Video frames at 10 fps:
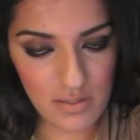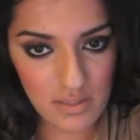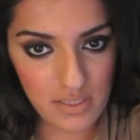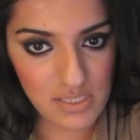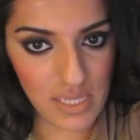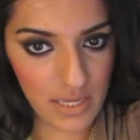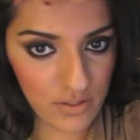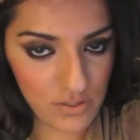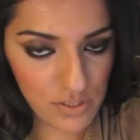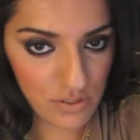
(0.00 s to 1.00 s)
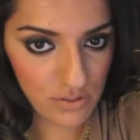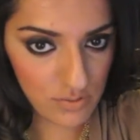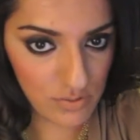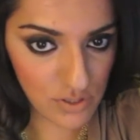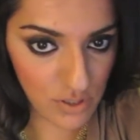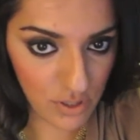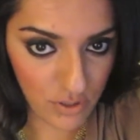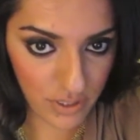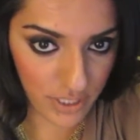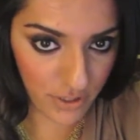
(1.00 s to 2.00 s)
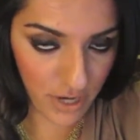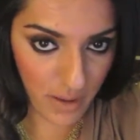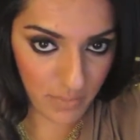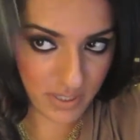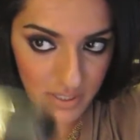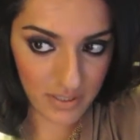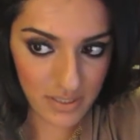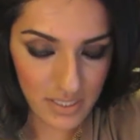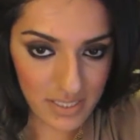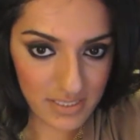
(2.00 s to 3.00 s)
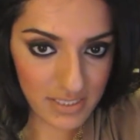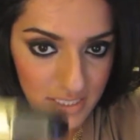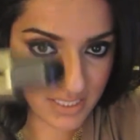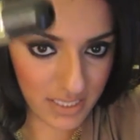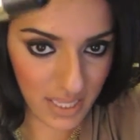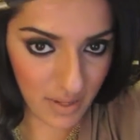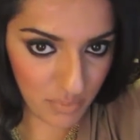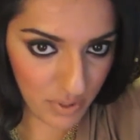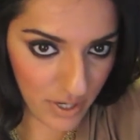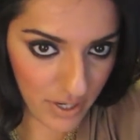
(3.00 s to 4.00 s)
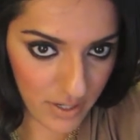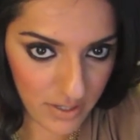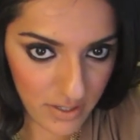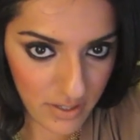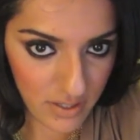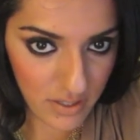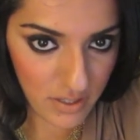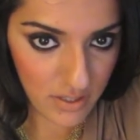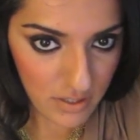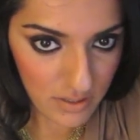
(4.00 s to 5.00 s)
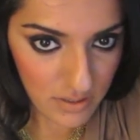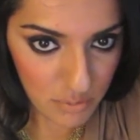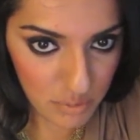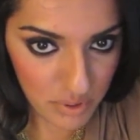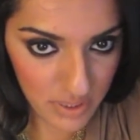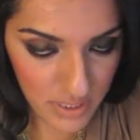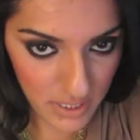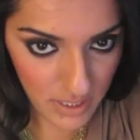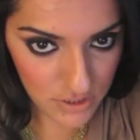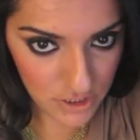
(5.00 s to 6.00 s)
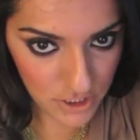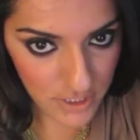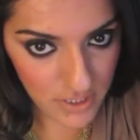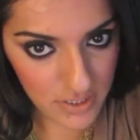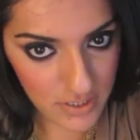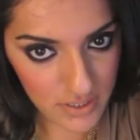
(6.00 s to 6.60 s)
this side also, so we're gonna grab it, take the clamp part, put it under.